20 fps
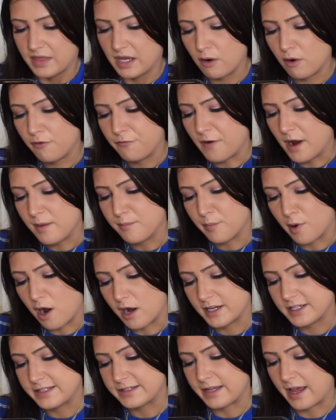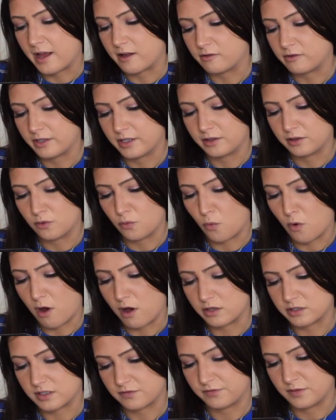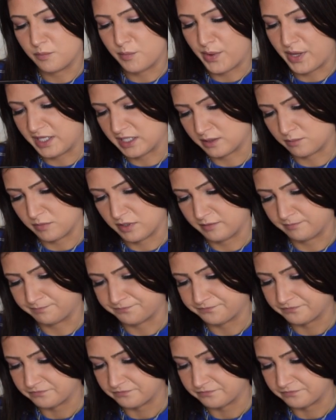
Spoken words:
They will find bodies dangling in the walls of the basement.